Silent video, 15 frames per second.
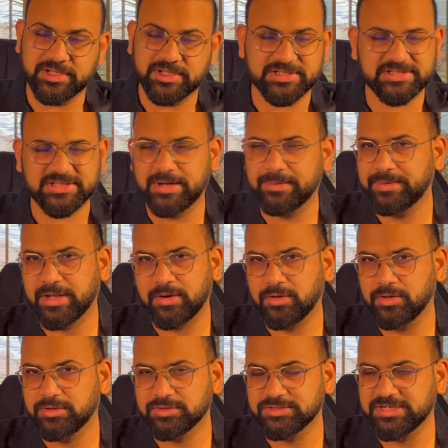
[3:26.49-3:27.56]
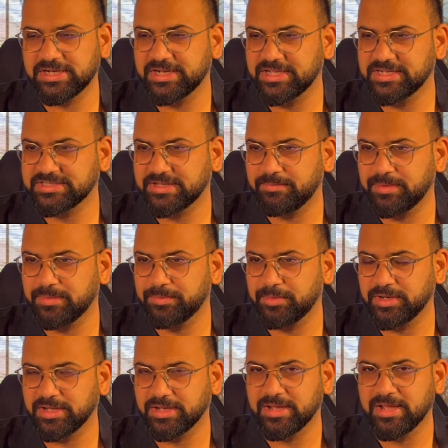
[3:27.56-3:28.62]
The script and all those details have been
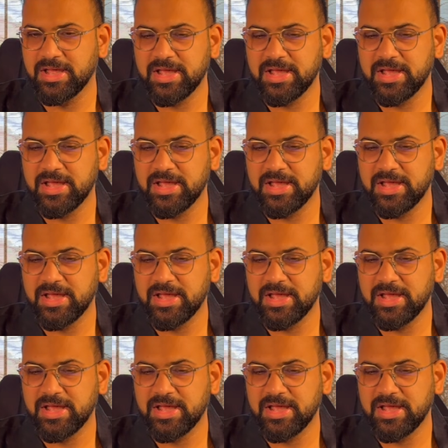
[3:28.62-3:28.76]
put in.